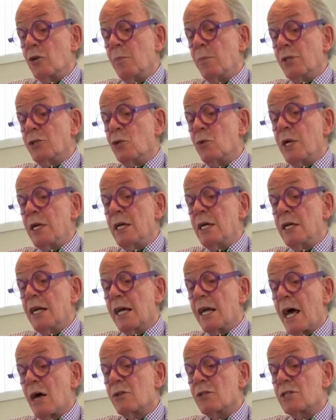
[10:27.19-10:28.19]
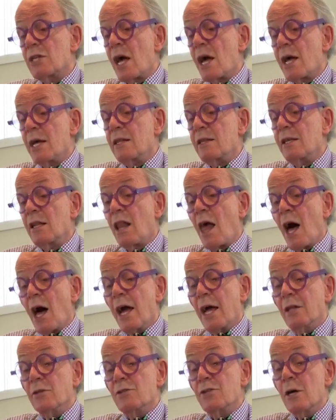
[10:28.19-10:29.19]
between, and outside the
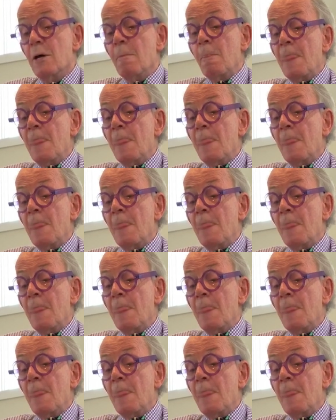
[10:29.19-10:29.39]
lines,